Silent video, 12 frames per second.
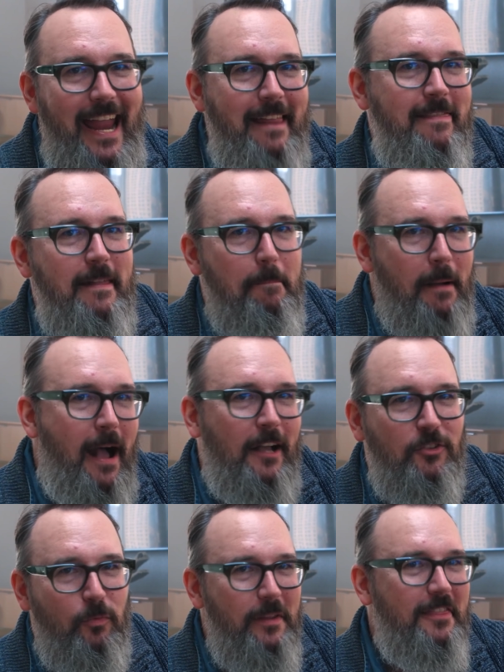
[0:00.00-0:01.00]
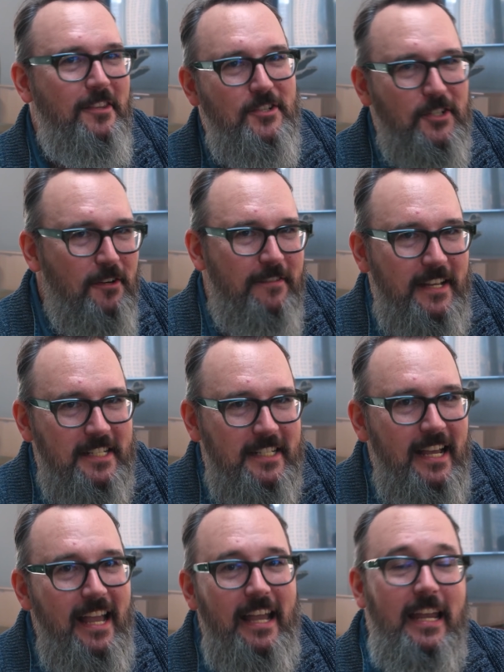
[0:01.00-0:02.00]
in the box with the Surface,
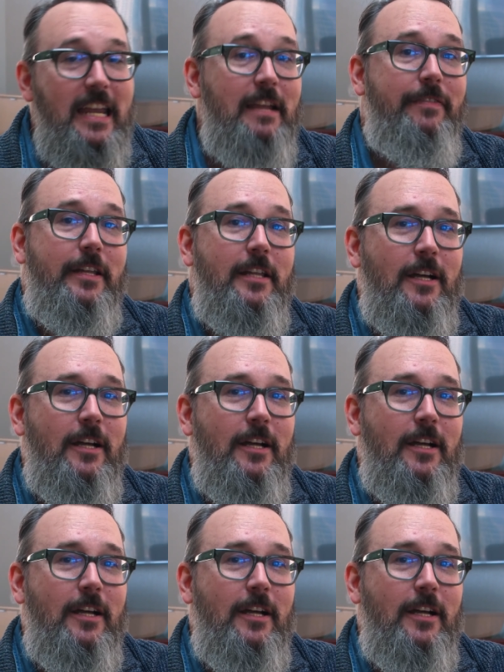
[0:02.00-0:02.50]
even